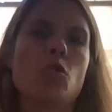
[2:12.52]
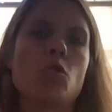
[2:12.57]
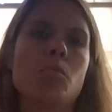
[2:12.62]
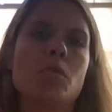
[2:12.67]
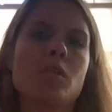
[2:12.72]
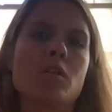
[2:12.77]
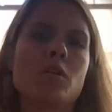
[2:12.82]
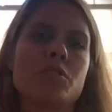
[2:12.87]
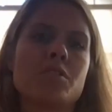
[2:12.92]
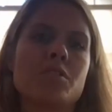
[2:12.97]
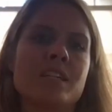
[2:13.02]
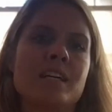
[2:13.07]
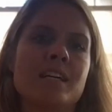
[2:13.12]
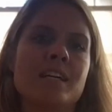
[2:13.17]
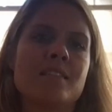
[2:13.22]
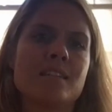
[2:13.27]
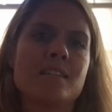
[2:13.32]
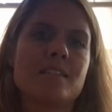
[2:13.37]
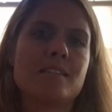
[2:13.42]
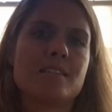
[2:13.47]
global ocean
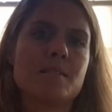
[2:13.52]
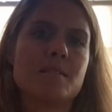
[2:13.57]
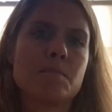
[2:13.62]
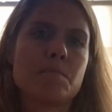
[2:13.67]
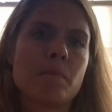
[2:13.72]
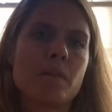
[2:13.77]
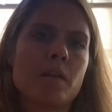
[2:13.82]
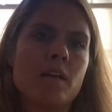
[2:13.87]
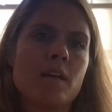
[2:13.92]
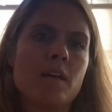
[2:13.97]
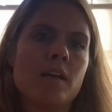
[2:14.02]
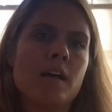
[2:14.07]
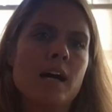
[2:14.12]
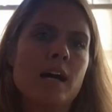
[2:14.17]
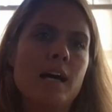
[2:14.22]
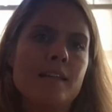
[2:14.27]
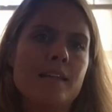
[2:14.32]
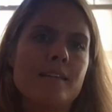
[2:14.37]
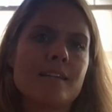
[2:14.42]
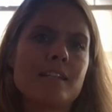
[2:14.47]
assets.
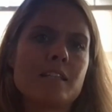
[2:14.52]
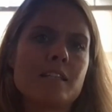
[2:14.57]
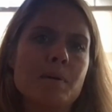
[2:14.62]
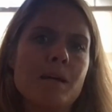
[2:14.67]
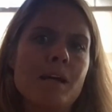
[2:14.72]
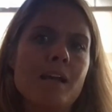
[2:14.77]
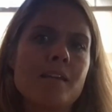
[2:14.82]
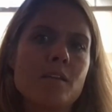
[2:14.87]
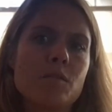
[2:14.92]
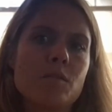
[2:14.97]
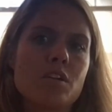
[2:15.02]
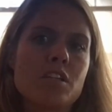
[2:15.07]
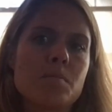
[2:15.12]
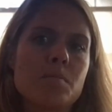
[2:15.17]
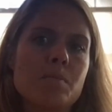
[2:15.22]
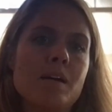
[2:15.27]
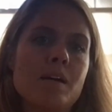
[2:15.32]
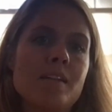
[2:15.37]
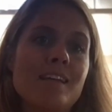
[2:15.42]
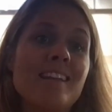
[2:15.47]
And it's expected to
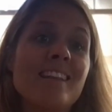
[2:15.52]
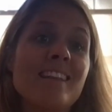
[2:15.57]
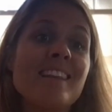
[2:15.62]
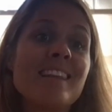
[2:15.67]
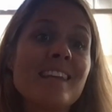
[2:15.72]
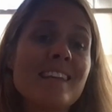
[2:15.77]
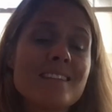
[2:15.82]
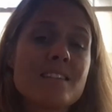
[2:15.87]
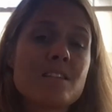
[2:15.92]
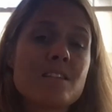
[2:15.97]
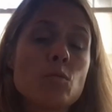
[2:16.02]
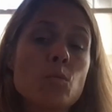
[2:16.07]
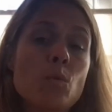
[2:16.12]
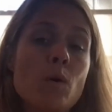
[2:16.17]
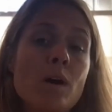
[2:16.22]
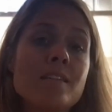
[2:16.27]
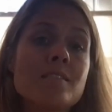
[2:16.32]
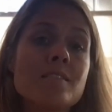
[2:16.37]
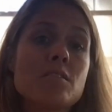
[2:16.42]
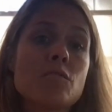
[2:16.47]
expand at least
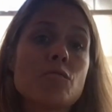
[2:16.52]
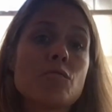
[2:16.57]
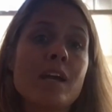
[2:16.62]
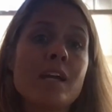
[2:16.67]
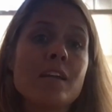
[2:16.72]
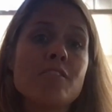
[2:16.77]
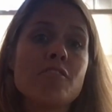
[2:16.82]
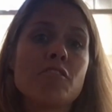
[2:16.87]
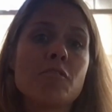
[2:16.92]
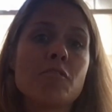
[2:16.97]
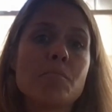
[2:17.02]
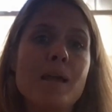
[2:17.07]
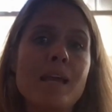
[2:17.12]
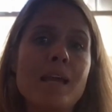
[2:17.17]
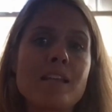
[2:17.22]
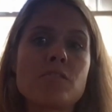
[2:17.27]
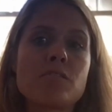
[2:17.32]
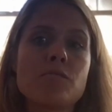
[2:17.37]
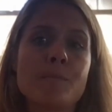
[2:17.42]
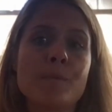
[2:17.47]
twice the rate of the
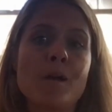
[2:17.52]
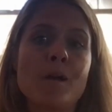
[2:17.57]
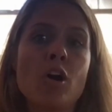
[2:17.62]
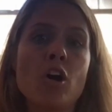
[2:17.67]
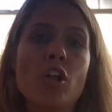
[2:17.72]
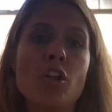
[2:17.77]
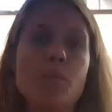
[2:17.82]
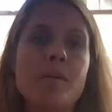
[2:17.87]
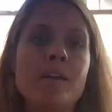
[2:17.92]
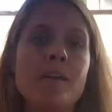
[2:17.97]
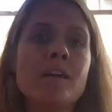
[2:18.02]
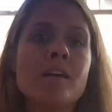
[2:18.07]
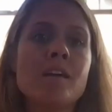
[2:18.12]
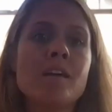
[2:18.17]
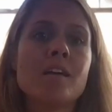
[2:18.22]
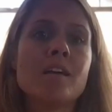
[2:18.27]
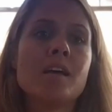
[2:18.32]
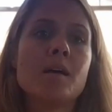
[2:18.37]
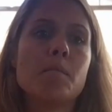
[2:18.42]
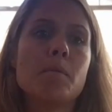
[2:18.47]
mainstream economy
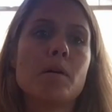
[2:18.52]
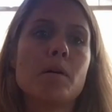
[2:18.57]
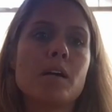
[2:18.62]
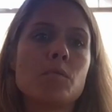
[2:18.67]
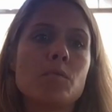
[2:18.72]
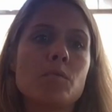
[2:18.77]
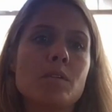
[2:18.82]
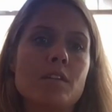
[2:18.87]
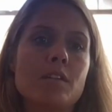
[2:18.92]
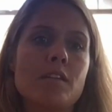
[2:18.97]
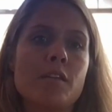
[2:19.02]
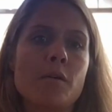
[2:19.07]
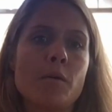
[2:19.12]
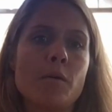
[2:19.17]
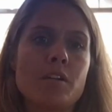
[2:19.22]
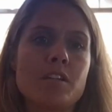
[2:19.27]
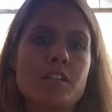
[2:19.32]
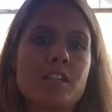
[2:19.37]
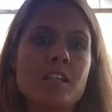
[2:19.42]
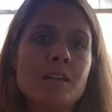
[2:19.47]
by
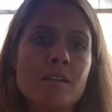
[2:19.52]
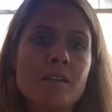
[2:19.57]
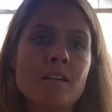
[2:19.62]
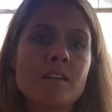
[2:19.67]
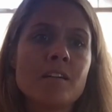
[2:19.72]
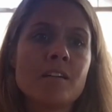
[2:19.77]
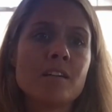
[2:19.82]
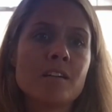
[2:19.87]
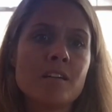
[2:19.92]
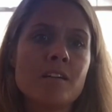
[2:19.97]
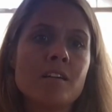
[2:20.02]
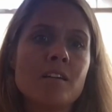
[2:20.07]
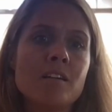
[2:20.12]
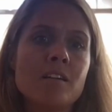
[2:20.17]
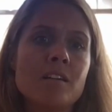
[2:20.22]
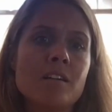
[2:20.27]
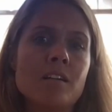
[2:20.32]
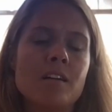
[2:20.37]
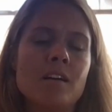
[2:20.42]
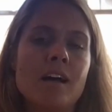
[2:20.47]
2030.
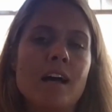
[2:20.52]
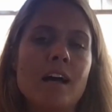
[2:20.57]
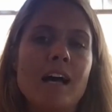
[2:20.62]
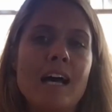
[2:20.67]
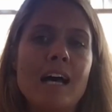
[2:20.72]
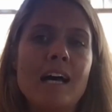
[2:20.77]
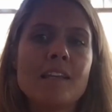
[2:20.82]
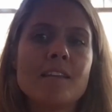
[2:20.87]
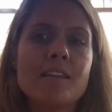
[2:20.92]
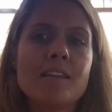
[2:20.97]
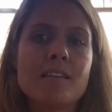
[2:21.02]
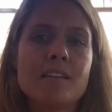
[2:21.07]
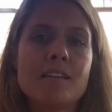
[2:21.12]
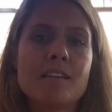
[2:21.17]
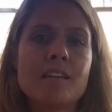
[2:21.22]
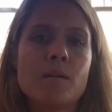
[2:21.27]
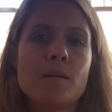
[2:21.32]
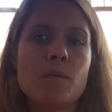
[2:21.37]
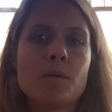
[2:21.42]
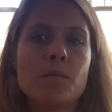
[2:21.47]
And
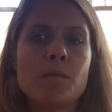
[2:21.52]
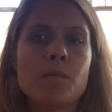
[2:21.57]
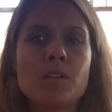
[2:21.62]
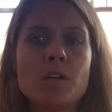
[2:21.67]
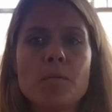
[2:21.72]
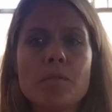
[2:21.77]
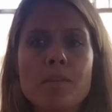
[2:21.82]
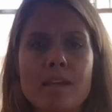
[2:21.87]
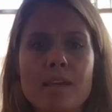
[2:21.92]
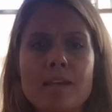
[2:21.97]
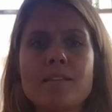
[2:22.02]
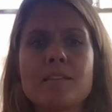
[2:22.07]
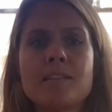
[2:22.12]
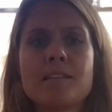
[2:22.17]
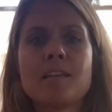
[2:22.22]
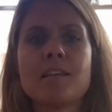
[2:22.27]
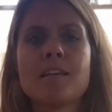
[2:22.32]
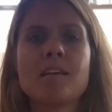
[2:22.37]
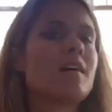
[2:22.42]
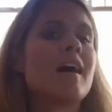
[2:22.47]
when we know
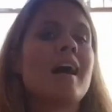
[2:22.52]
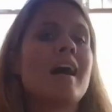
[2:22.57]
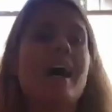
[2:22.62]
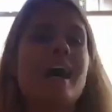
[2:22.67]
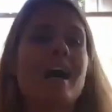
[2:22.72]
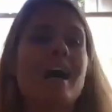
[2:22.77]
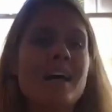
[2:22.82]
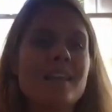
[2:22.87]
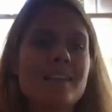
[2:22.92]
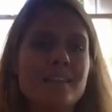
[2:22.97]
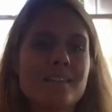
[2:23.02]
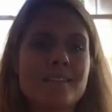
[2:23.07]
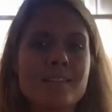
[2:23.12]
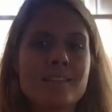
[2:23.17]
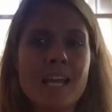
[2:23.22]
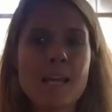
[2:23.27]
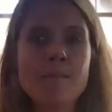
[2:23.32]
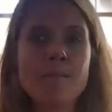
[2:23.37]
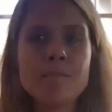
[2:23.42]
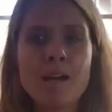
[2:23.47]
this, and at the
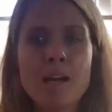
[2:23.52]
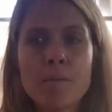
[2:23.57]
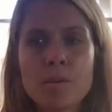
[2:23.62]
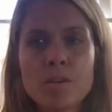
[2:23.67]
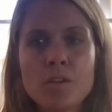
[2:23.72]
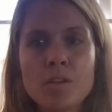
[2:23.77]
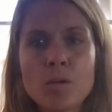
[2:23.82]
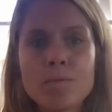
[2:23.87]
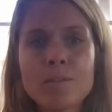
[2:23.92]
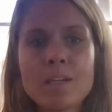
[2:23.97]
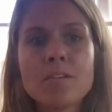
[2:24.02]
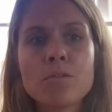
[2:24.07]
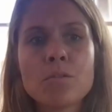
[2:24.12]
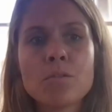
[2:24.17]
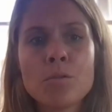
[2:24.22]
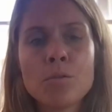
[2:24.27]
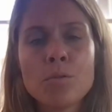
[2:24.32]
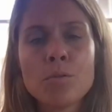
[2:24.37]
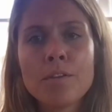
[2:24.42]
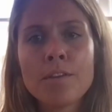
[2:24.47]
same time we know that
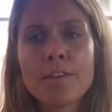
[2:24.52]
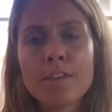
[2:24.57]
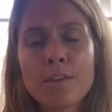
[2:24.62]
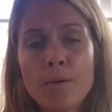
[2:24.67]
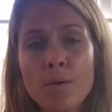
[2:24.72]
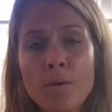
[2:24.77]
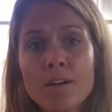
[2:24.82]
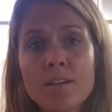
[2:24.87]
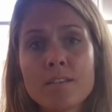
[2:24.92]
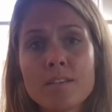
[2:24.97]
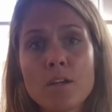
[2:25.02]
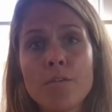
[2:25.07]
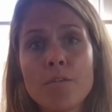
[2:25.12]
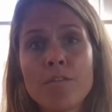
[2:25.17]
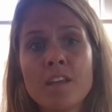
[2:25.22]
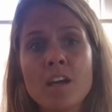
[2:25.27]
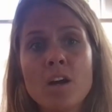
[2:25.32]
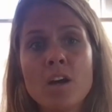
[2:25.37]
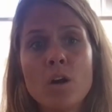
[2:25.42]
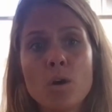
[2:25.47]
2/3
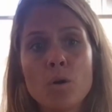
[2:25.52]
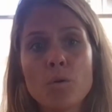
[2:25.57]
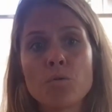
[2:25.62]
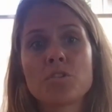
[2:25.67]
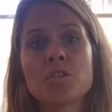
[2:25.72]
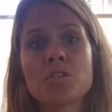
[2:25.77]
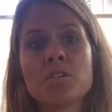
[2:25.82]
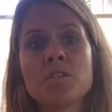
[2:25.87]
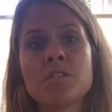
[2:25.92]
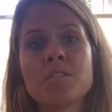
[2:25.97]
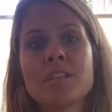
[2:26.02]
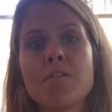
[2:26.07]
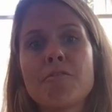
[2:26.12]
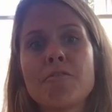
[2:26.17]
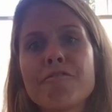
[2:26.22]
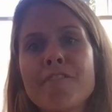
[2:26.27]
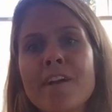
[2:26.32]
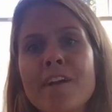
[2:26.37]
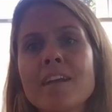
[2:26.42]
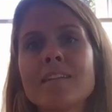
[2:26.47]
of the ocean's
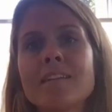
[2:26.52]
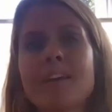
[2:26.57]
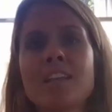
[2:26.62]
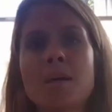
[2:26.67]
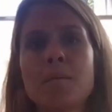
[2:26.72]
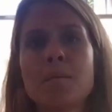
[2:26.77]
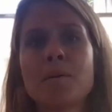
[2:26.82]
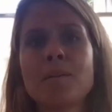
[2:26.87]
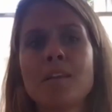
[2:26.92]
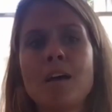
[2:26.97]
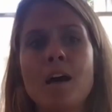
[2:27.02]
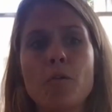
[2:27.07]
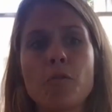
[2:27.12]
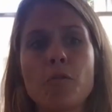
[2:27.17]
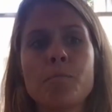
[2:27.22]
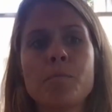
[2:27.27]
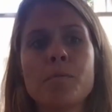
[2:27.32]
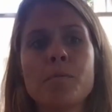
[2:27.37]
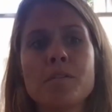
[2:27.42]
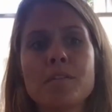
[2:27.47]
direct economic
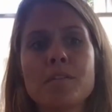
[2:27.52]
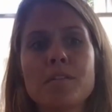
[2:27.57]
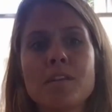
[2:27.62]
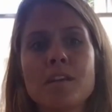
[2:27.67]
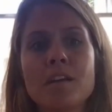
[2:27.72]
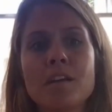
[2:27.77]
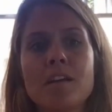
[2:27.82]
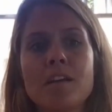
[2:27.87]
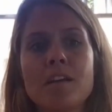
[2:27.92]
output